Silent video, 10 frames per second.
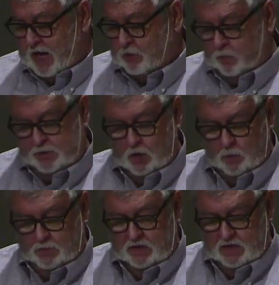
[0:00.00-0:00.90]
will be
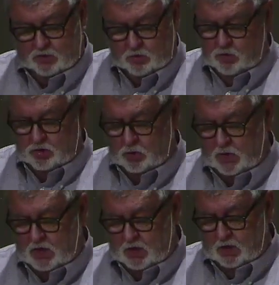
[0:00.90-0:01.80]
opened as soon as you
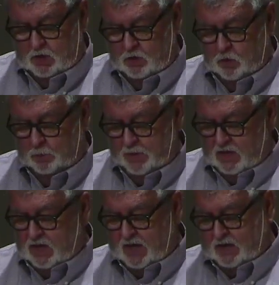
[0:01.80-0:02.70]
eat it, and you will be
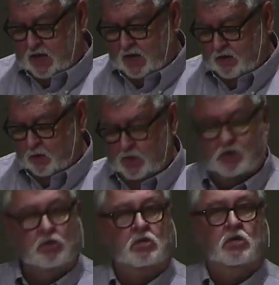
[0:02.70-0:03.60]
like God,
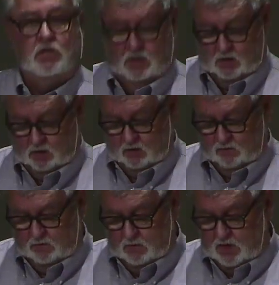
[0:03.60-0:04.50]
knowing good
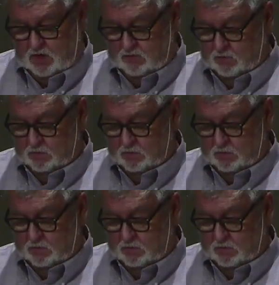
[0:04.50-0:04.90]
from evil.